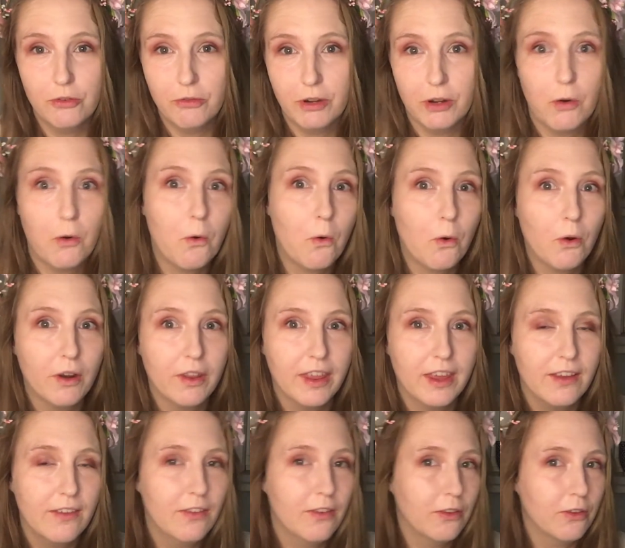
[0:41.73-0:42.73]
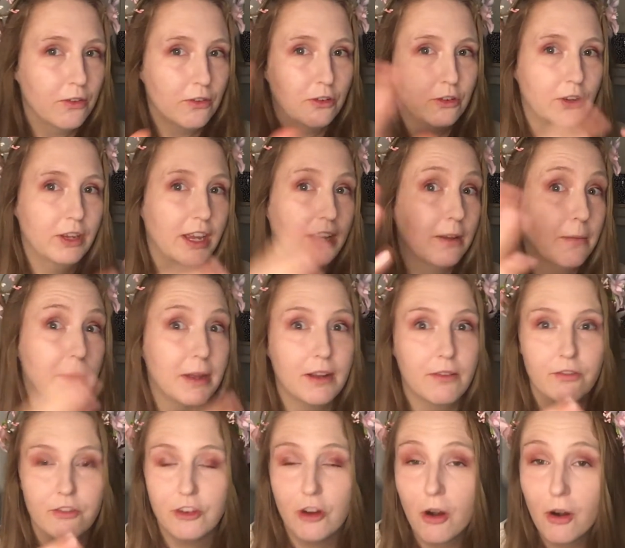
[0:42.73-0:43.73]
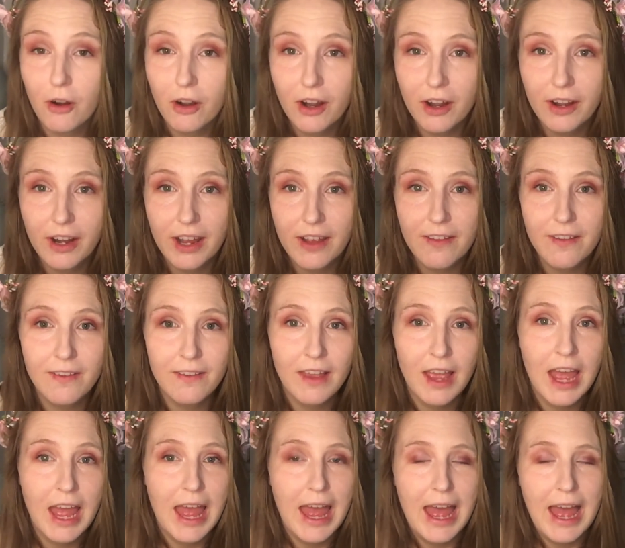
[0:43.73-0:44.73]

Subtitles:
to record this to get a bit of darkness.